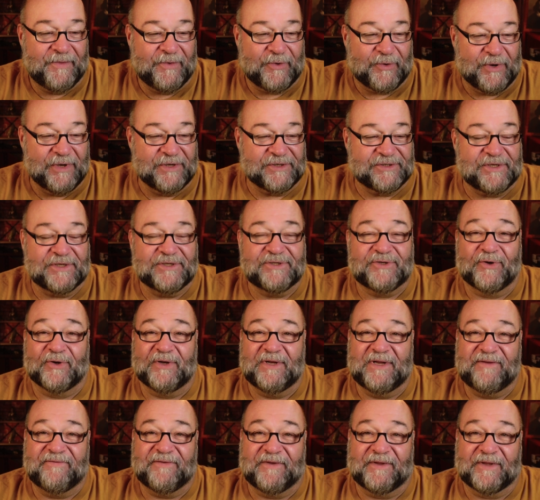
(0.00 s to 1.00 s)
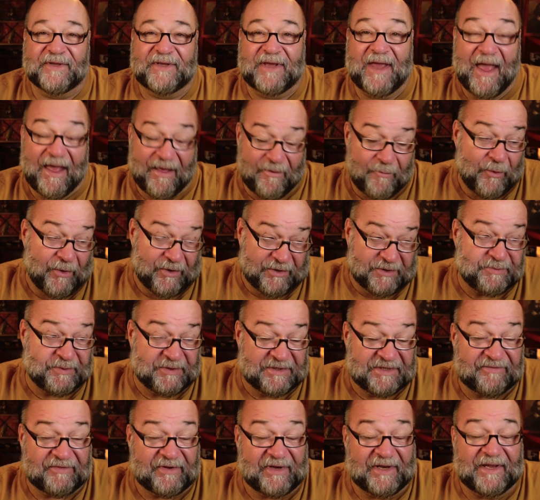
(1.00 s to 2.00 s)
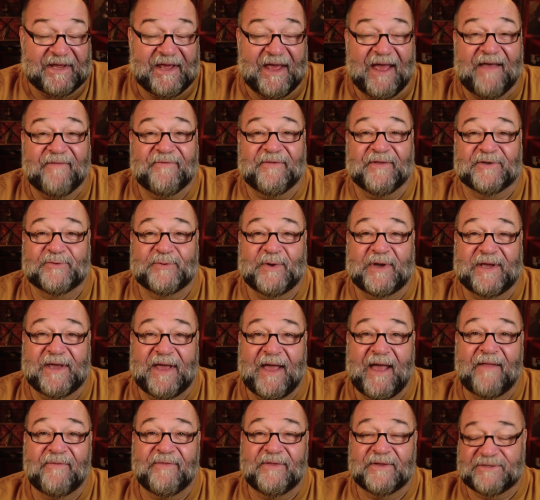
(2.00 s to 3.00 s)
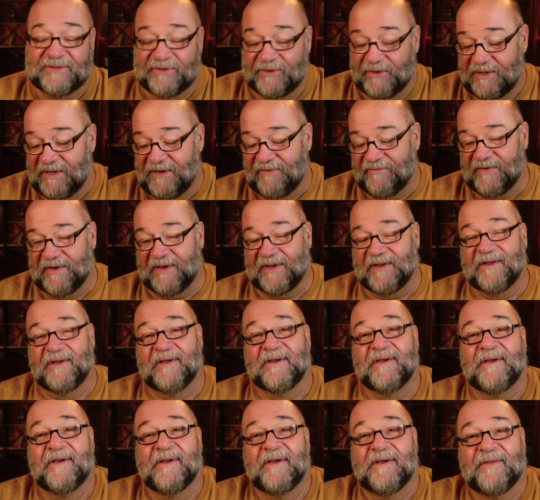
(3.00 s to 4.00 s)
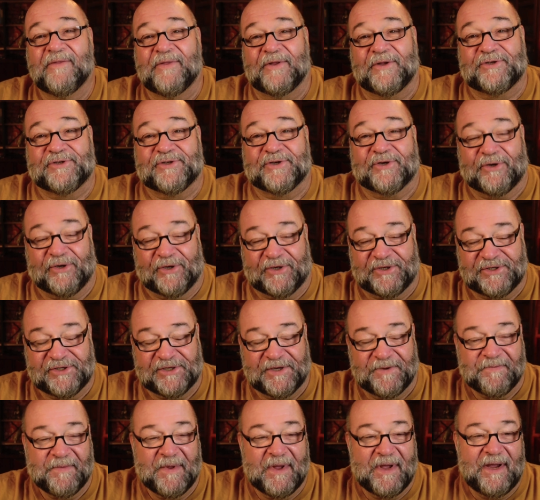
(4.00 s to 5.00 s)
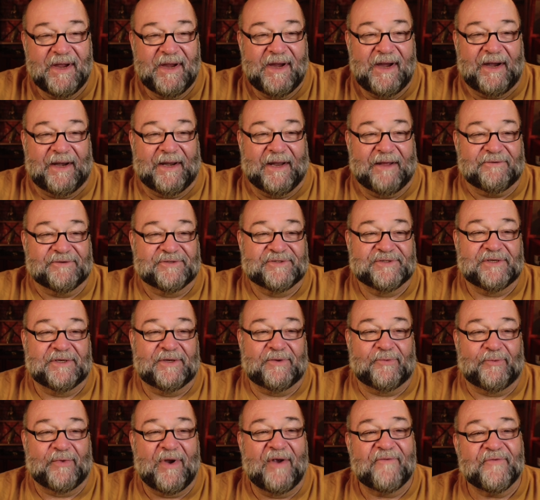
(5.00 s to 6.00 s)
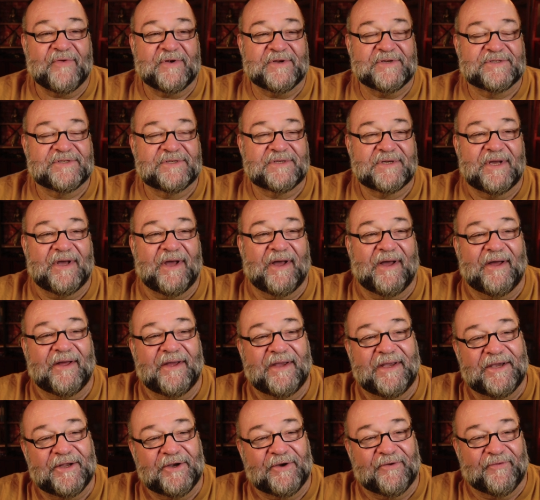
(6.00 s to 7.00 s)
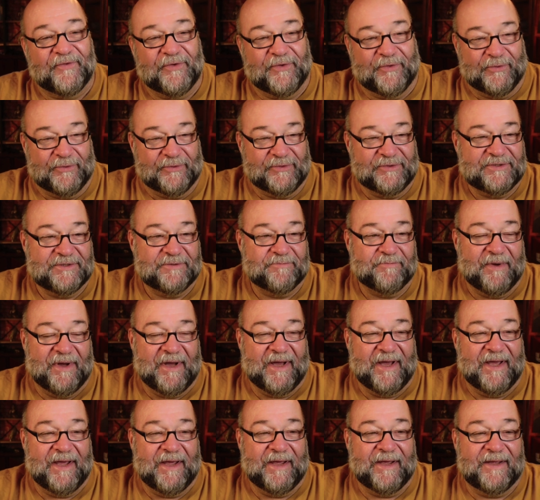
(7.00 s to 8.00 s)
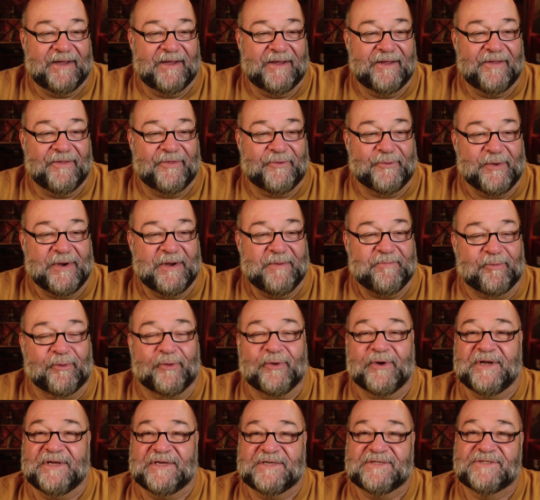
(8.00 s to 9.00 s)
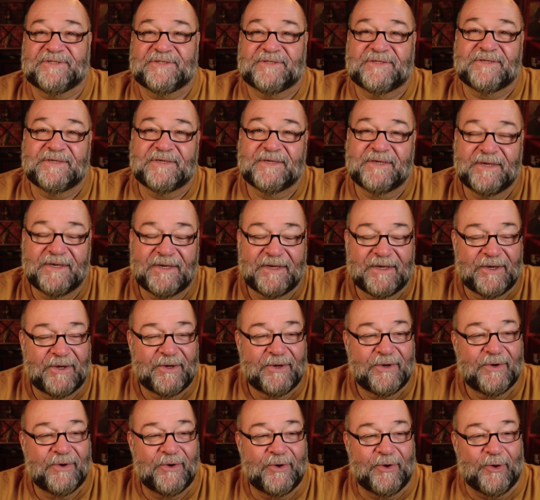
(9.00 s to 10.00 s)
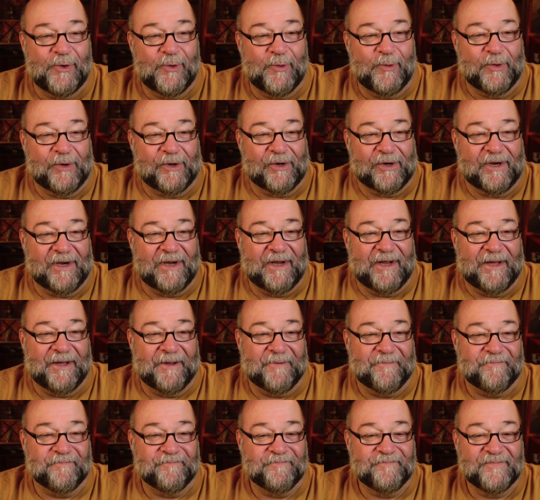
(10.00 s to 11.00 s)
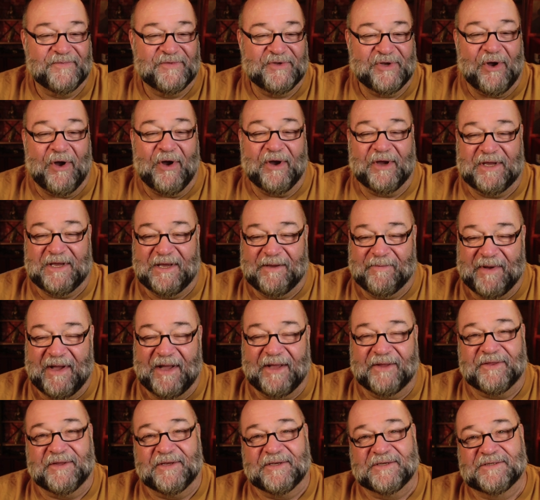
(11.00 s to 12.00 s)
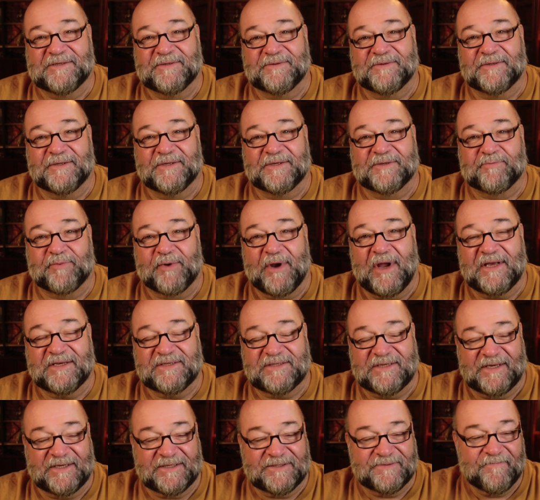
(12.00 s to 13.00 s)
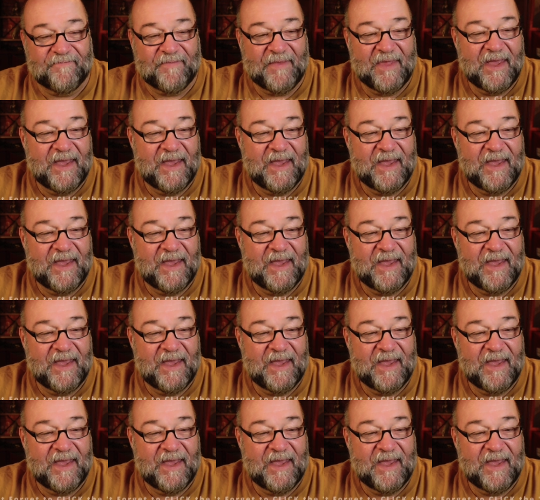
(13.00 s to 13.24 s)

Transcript: Christians are leaving well, specifically Catholics, why Catholics are leaving the church. And I was referenced interviews by three priests who were talking about this process.